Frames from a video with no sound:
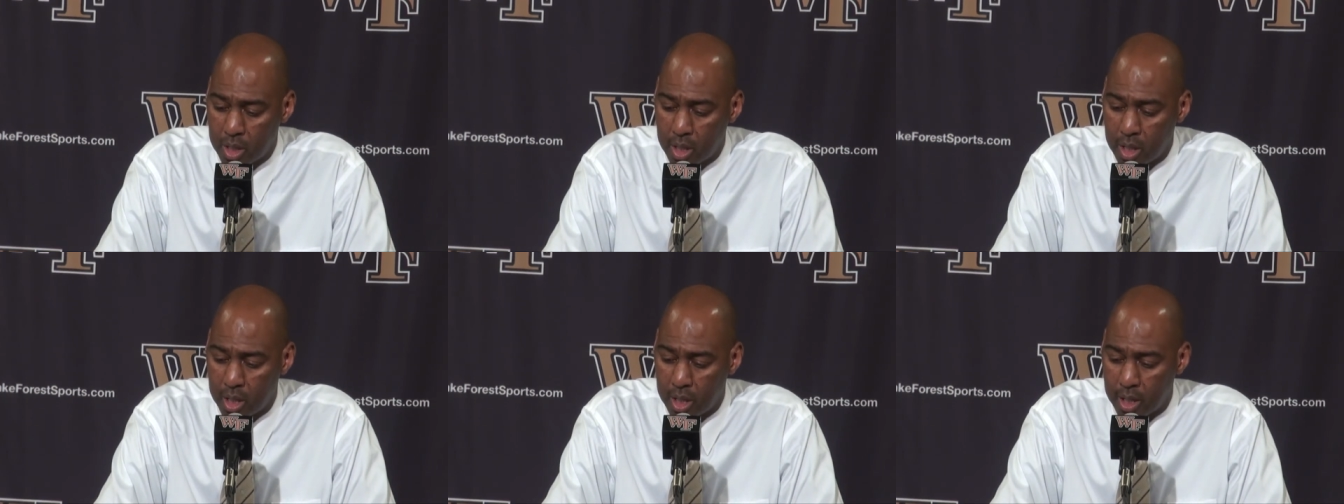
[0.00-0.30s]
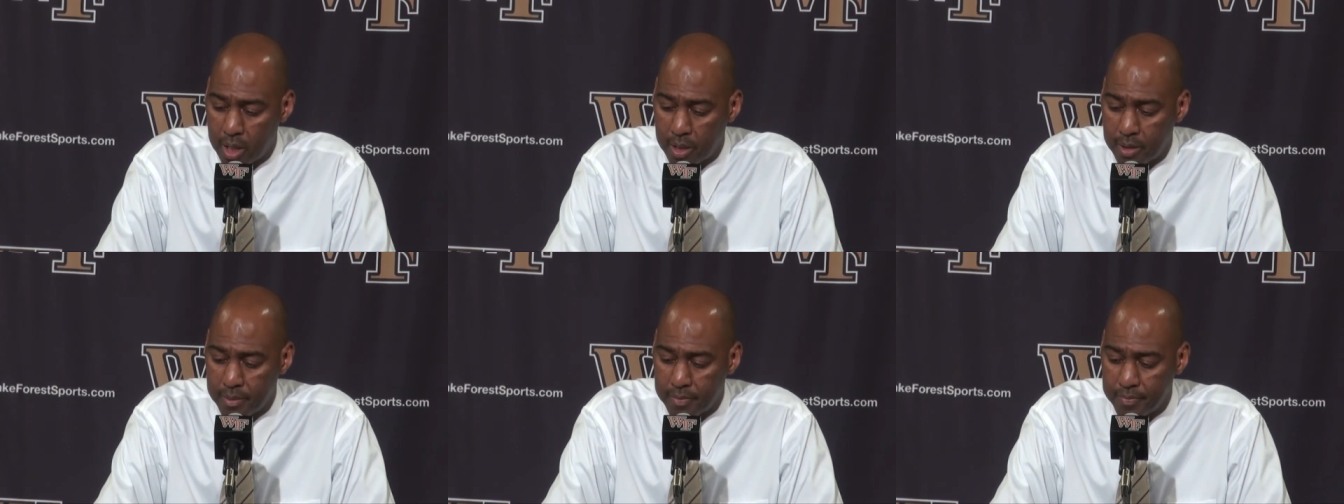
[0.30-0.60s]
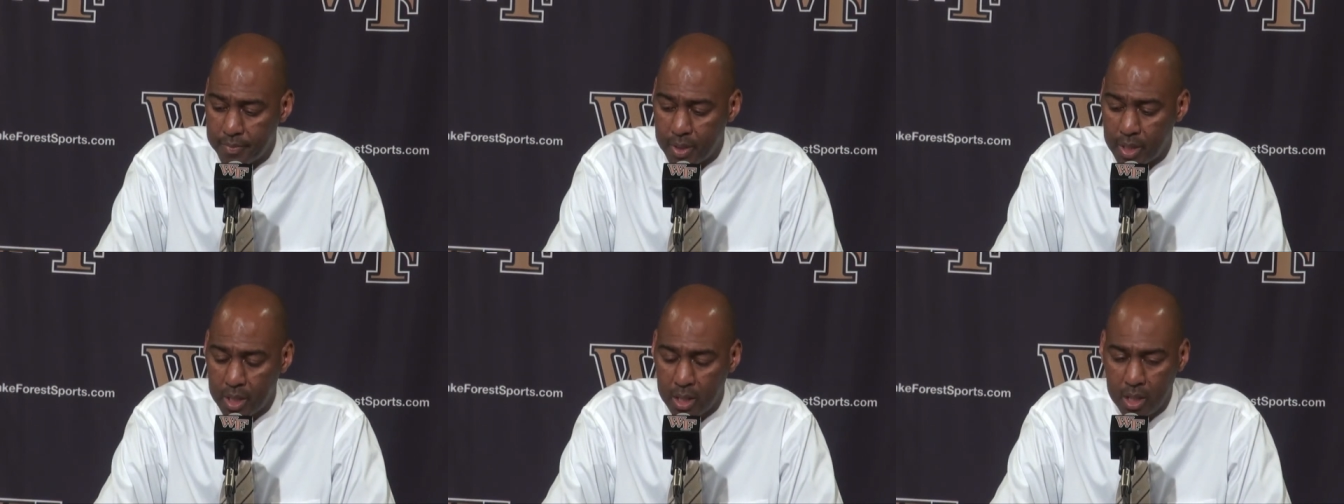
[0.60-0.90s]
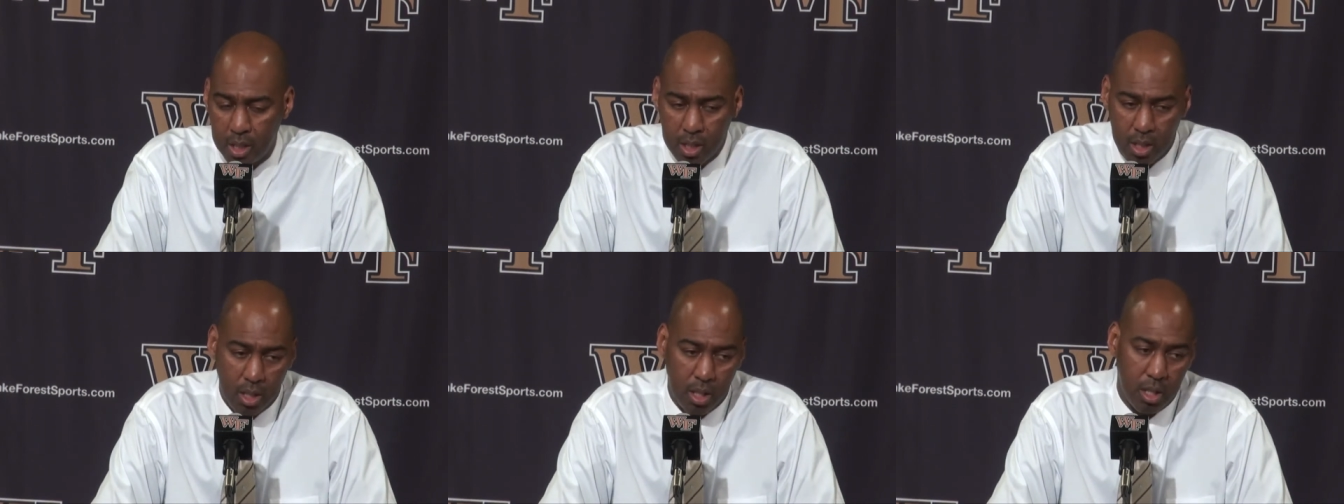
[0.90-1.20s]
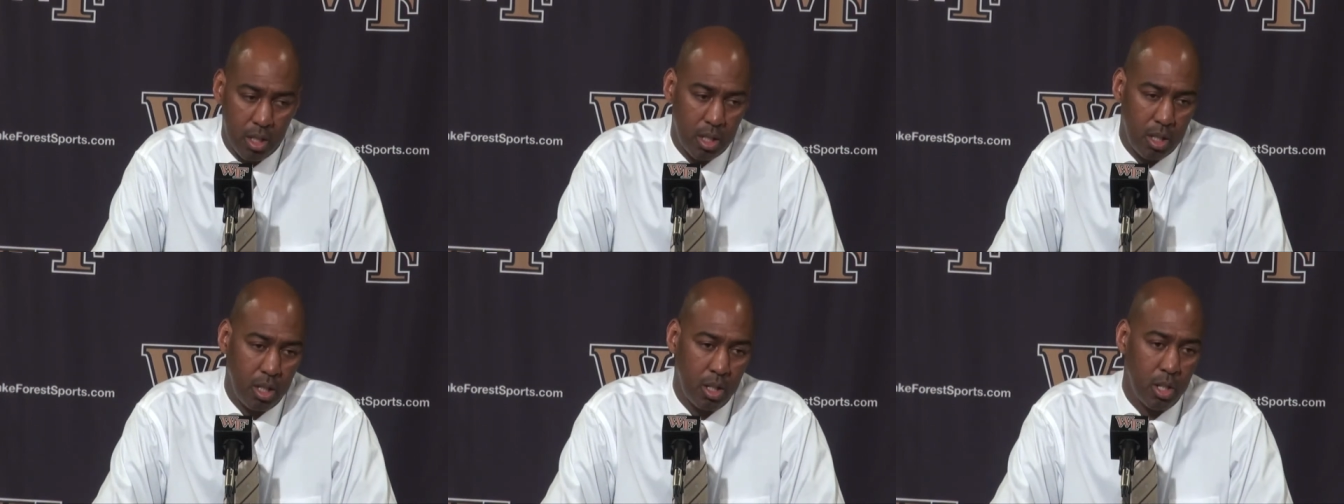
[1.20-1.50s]

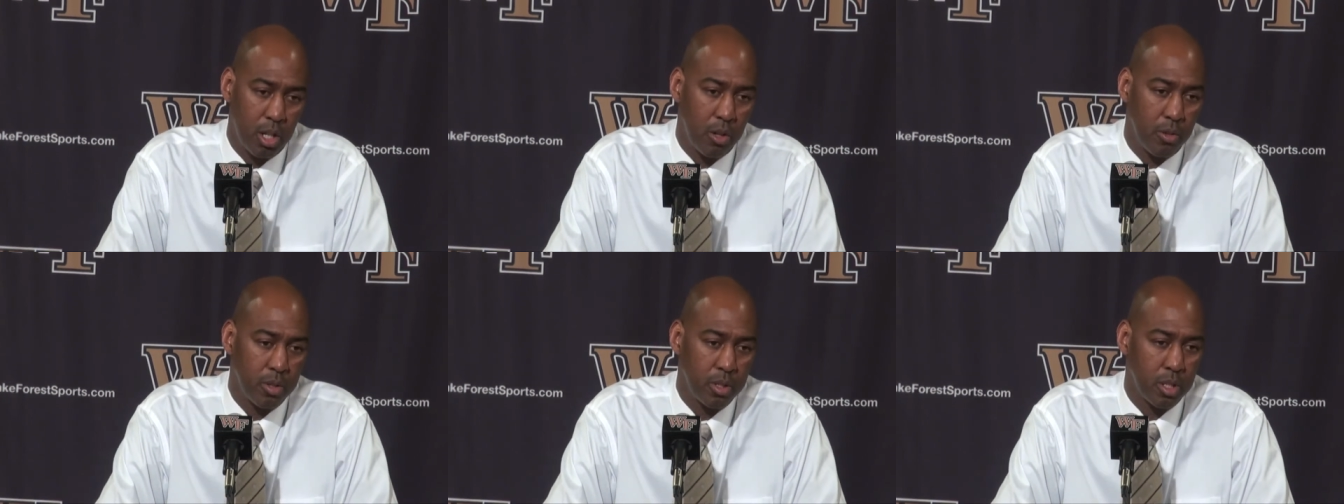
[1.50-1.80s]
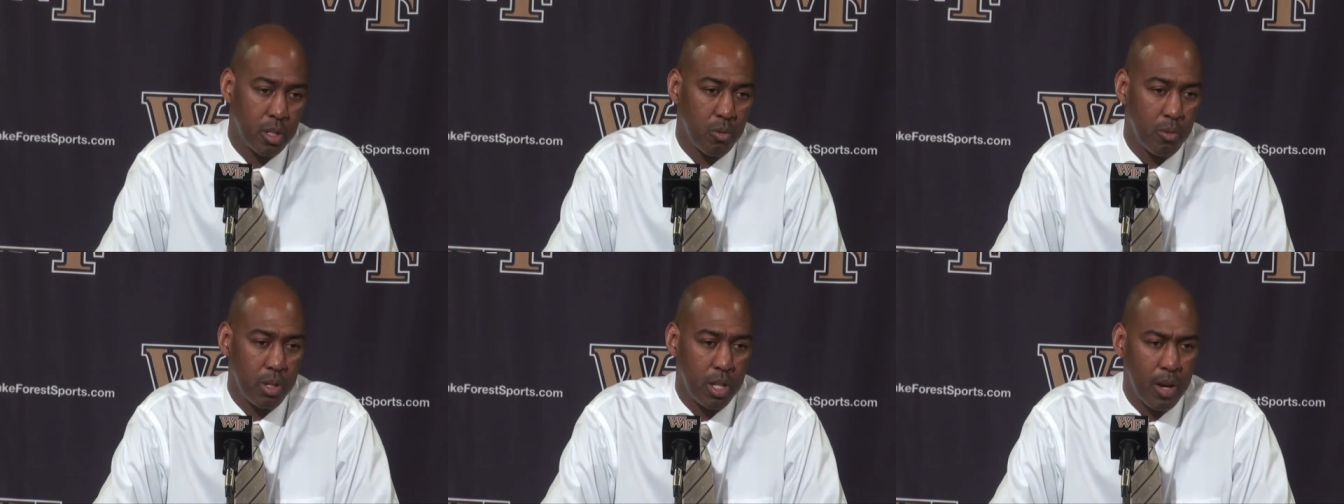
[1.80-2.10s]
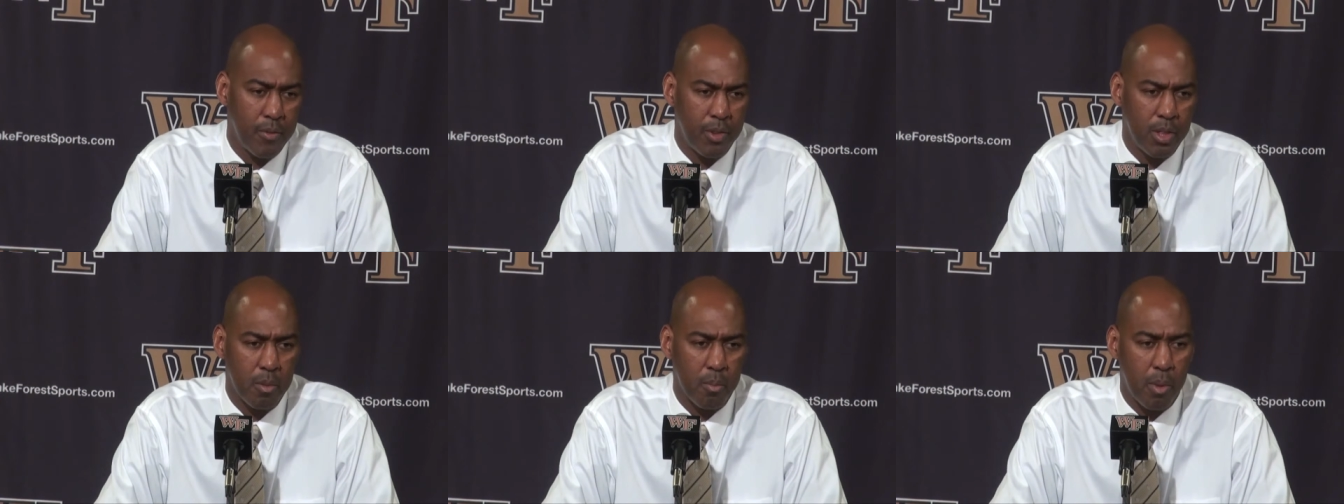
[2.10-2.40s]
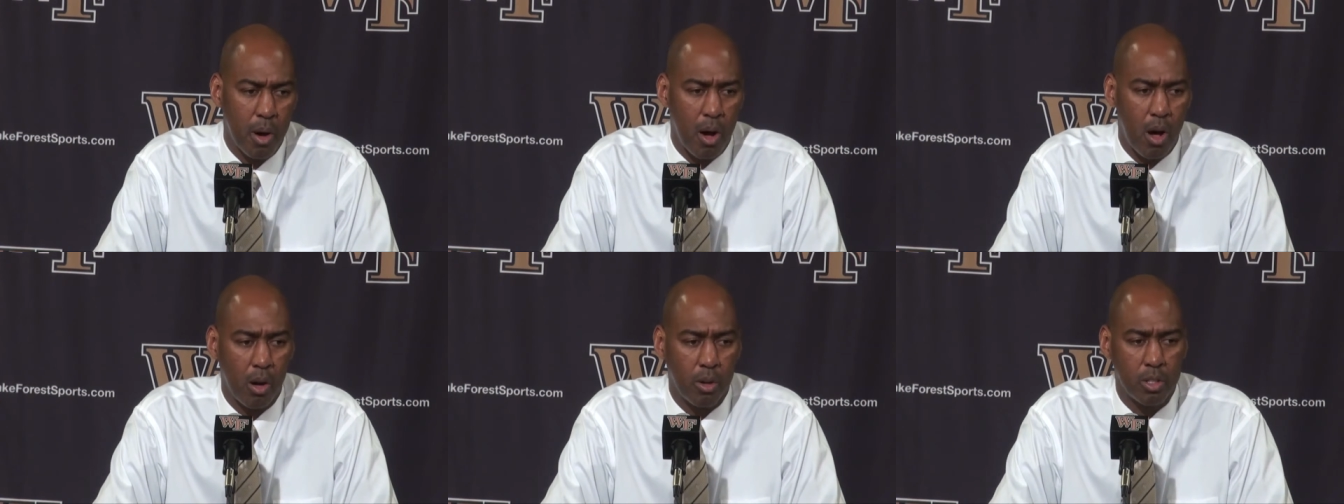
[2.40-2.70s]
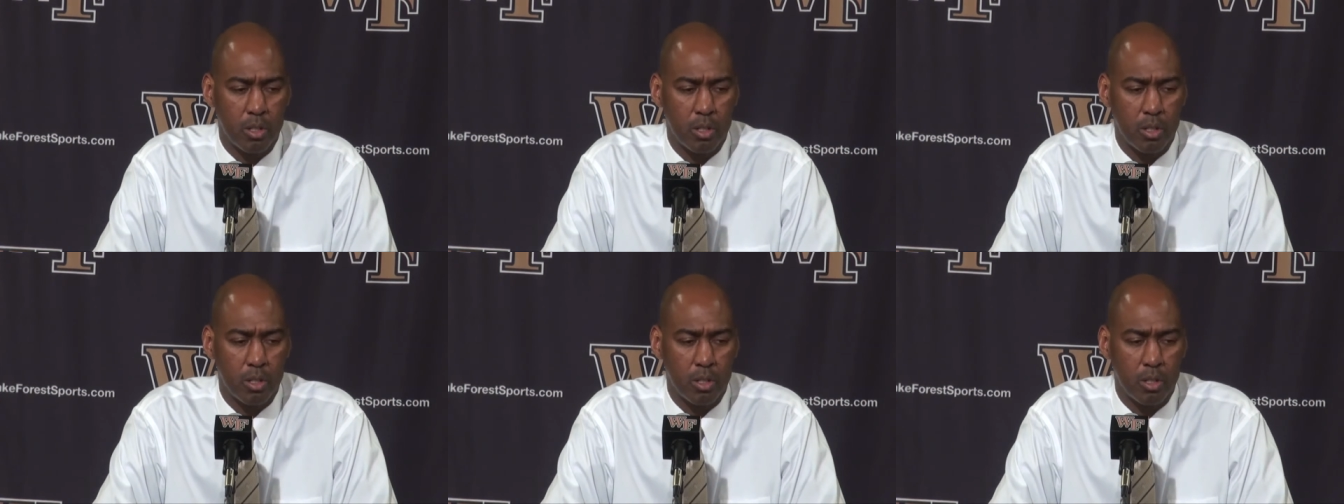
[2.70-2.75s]
Um, you know, and so whenever the ball